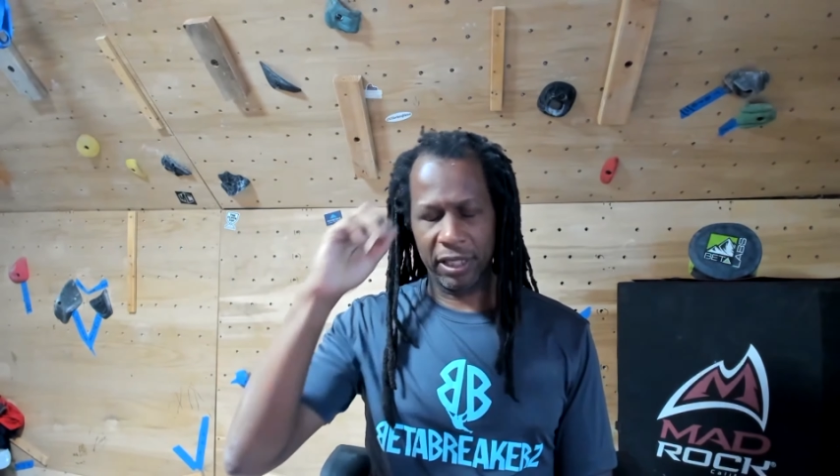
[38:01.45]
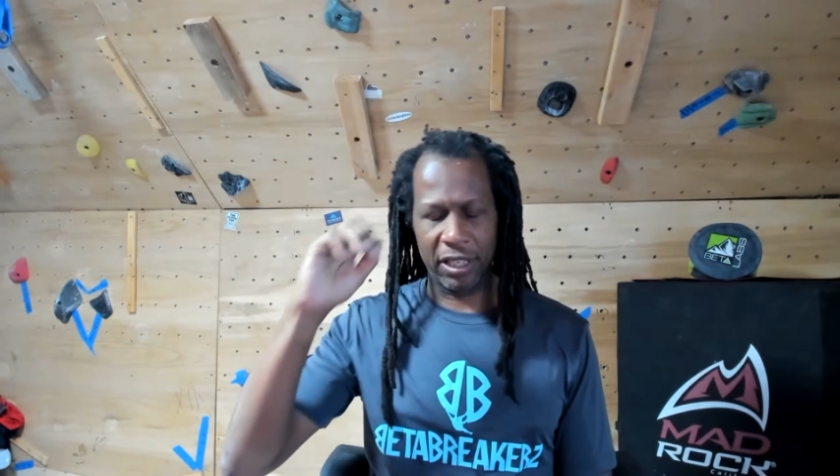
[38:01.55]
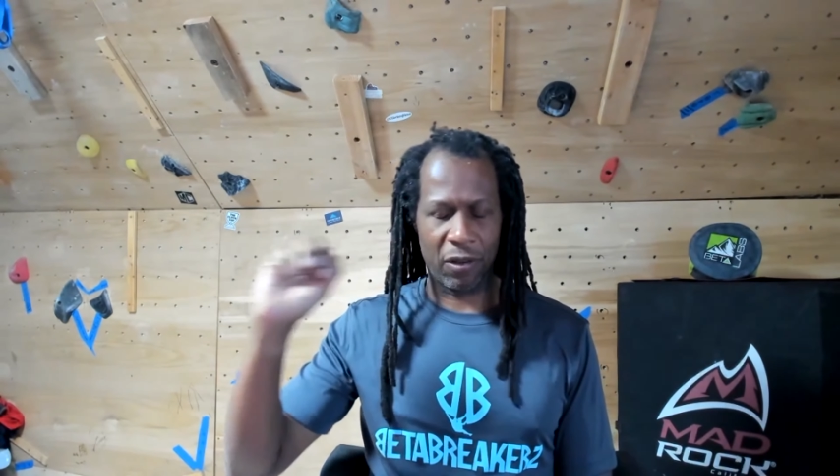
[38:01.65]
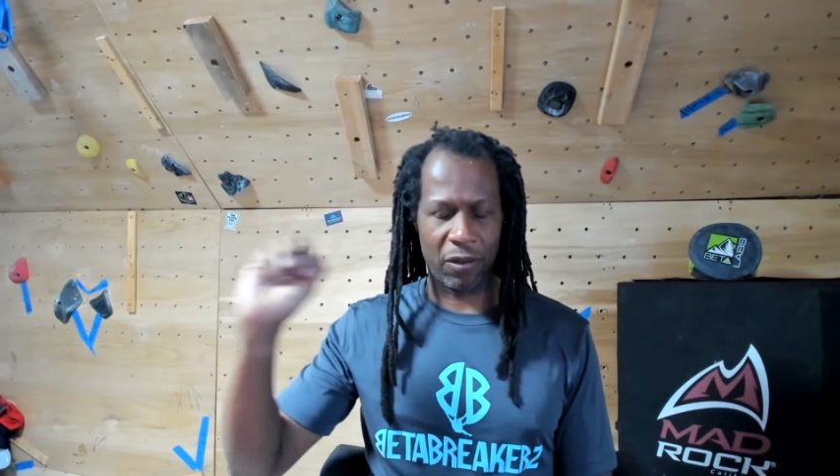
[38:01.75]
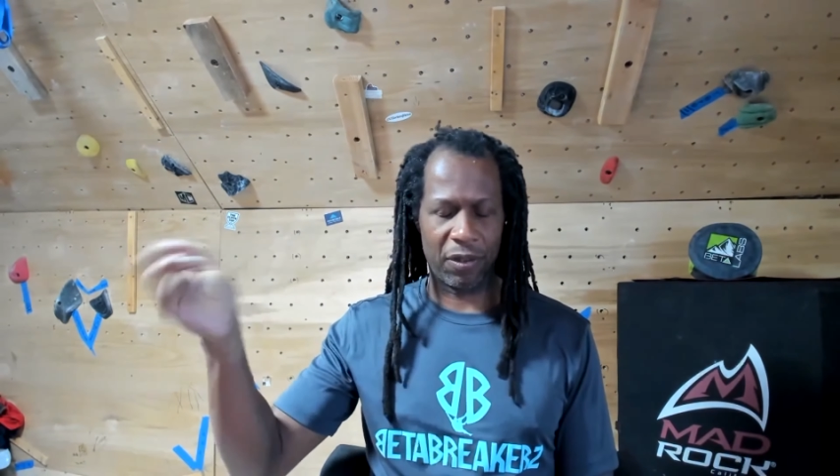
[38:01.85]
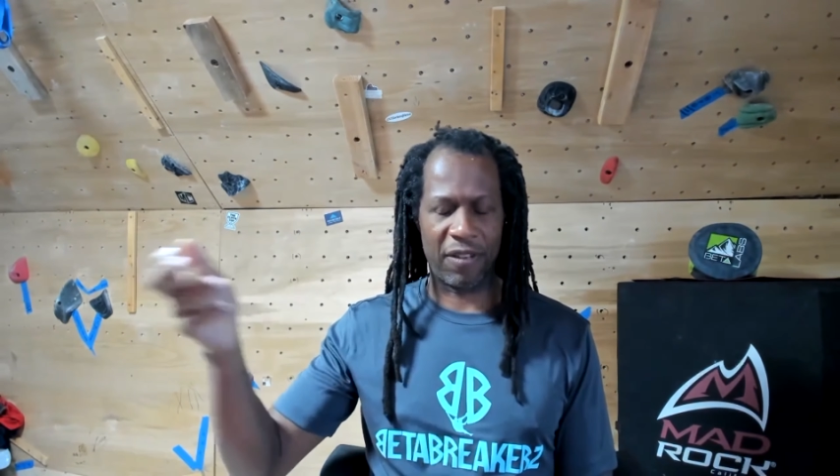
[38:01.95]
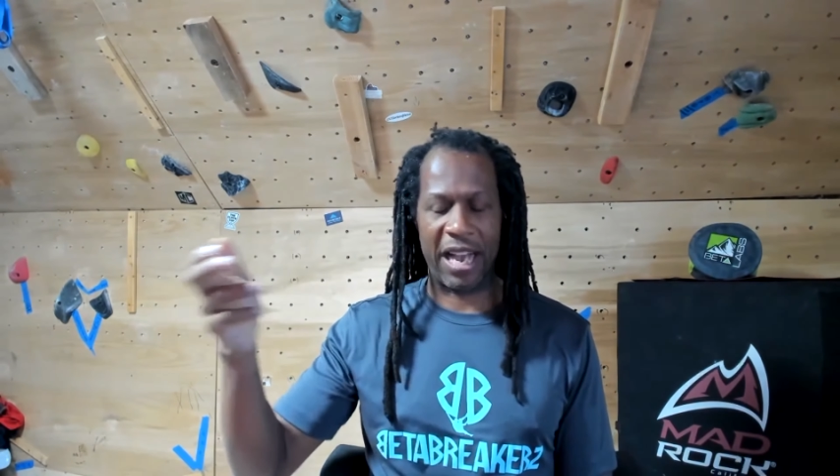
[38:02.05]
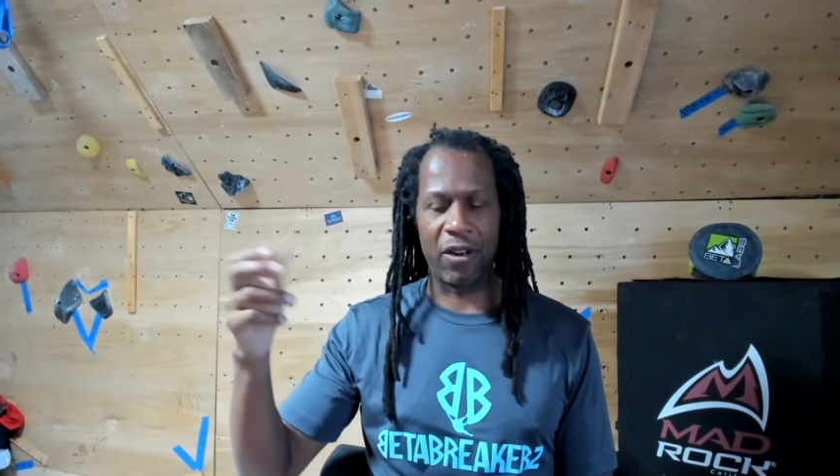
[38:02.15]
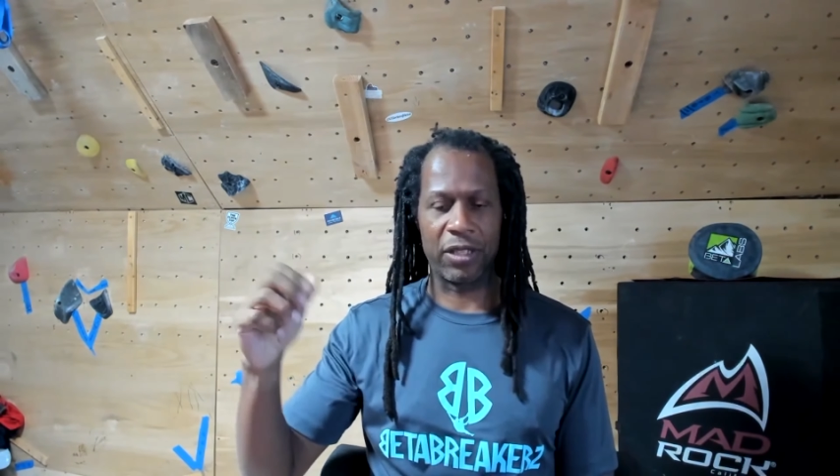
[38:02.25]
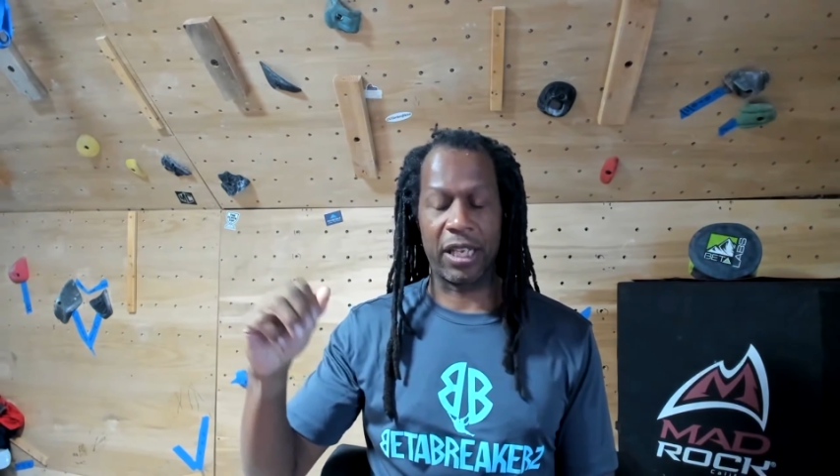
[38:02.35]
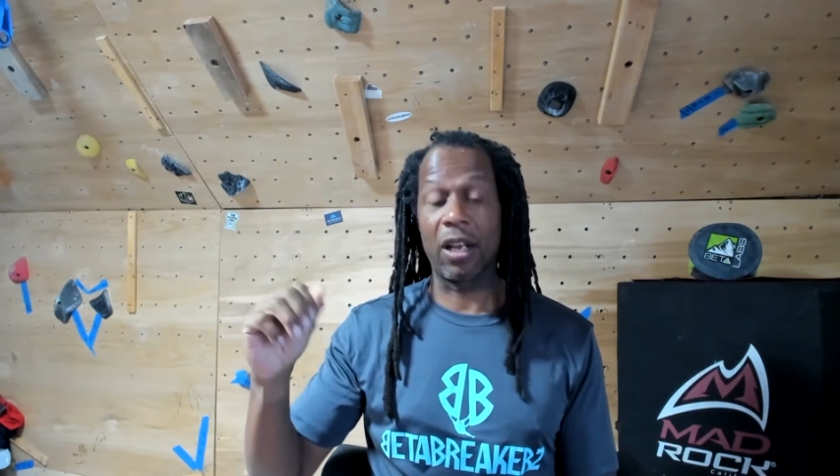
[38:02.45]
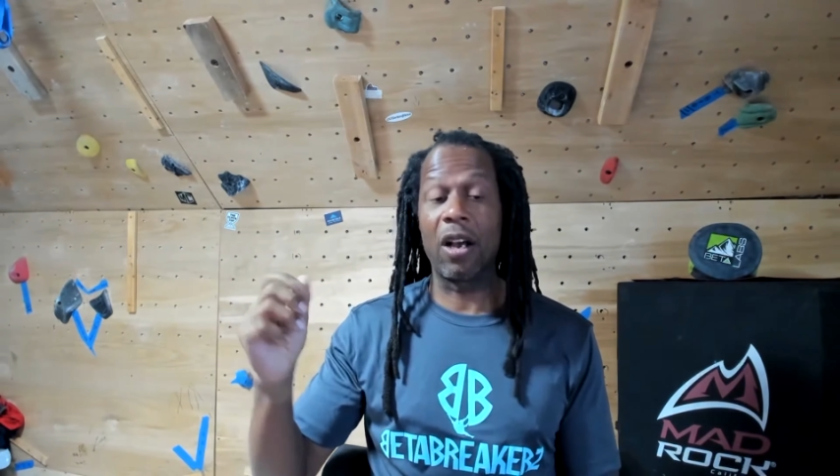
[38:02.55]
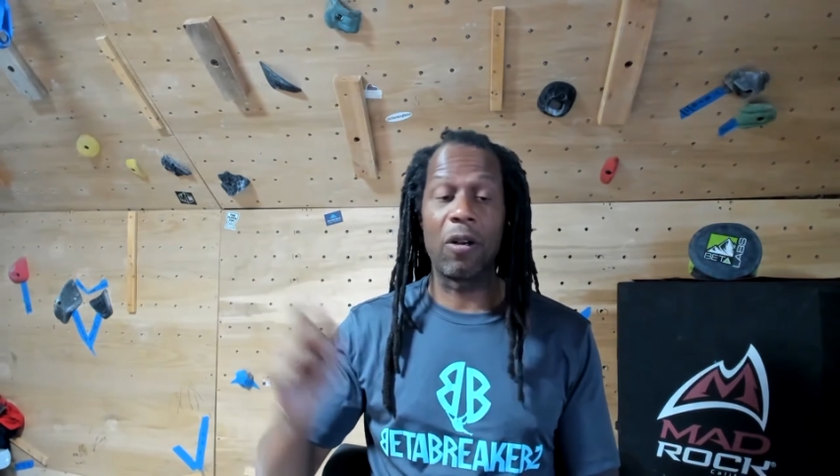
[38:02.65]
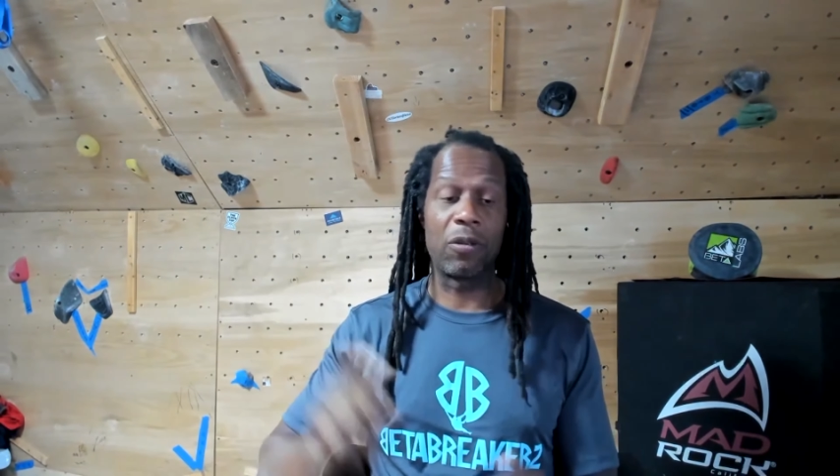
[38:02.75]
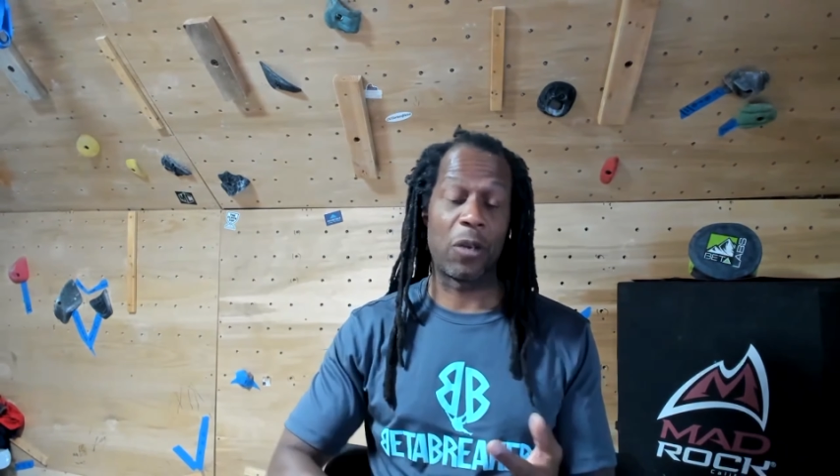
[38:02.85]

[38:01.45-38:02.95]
you know the finals. Like, oh,